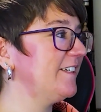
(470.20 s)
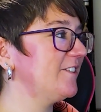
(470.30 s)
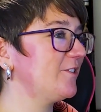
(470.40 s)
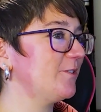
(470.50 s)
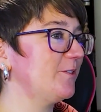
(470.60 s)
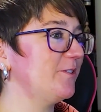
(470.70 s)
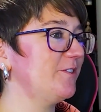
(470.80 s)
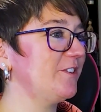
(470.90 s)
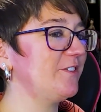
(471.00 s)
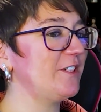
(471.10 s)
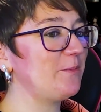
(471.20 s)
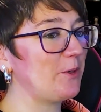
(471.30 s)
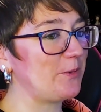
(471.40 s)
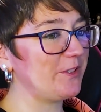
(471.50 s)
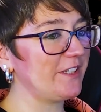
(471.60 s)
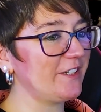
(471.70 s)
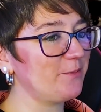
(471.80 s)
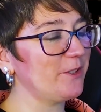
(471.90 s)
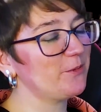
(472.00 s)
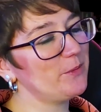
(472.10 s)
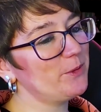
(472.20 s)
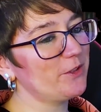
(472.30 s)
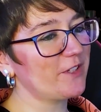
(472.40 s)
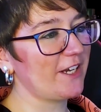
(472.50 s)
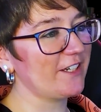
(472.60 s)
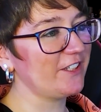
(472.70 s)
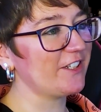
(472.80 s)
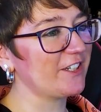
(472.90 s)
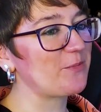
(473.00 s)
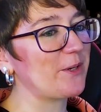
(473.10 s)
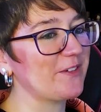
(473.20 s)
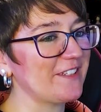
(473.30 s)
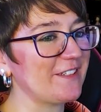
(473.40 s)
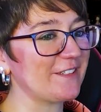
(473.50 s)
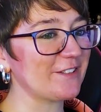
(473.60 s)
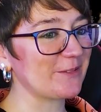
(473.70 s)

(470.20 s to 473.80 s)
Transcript: so feel free to pop on there. Plus, we both kind of lurk about in there as